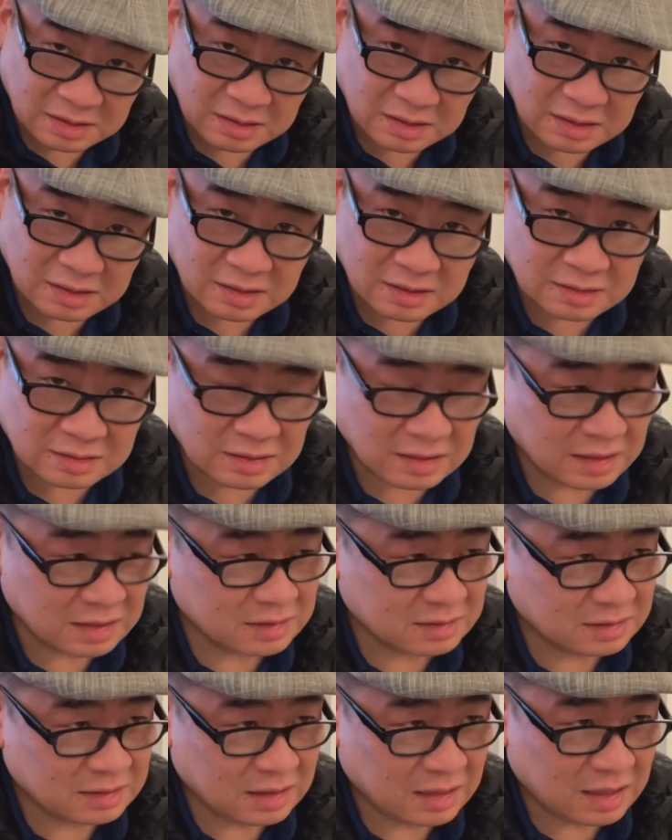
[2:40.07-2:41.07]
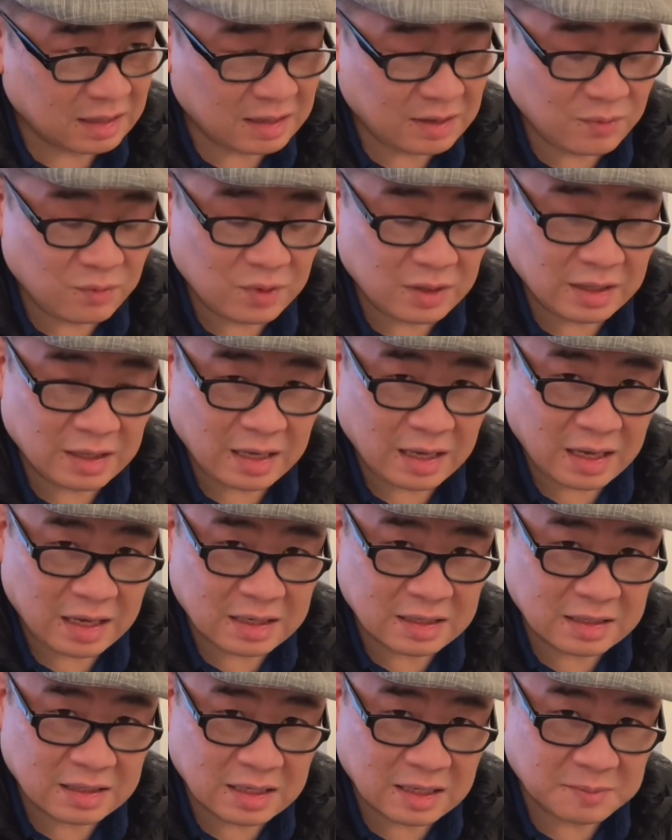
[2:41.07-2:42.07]
I really
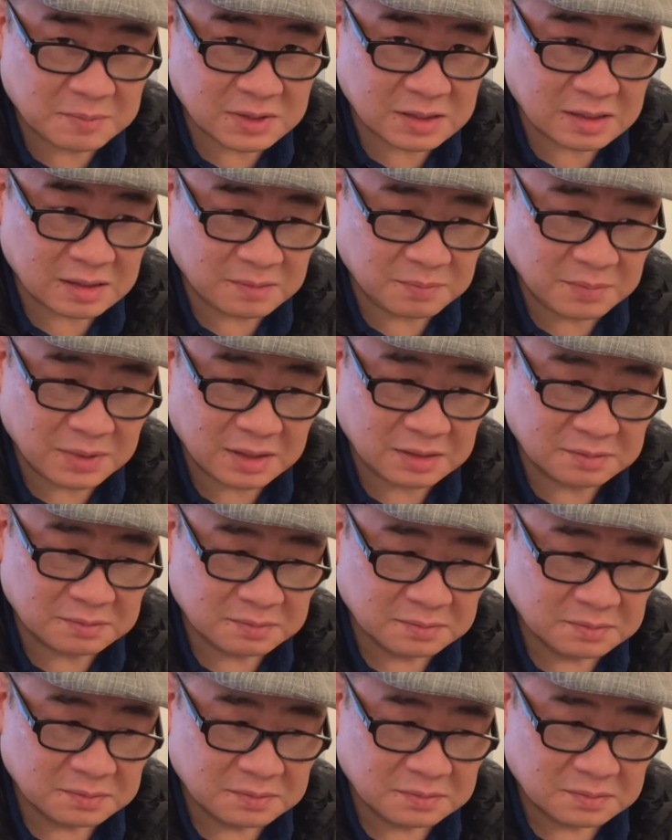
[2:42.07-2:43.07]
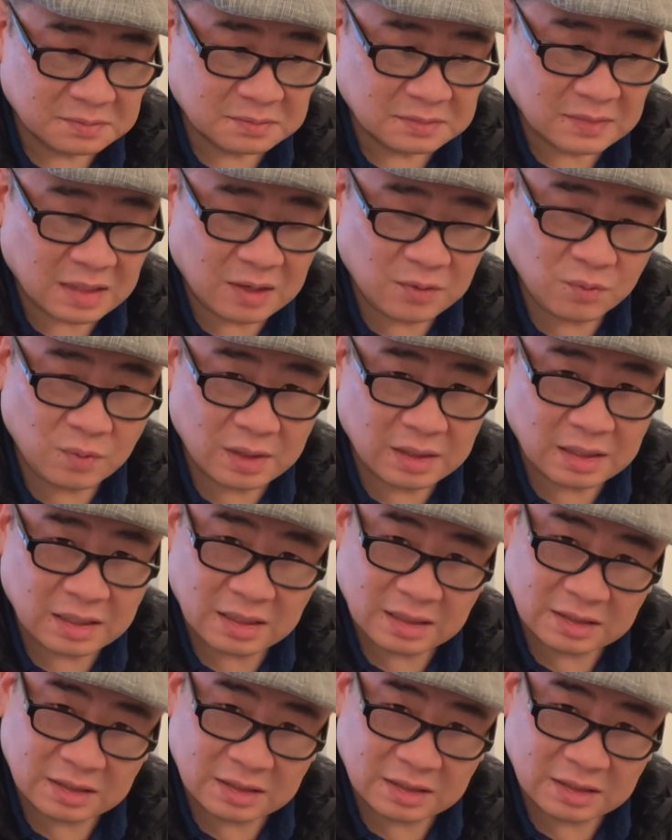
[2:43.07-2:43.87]
hate Gibson, but I went and I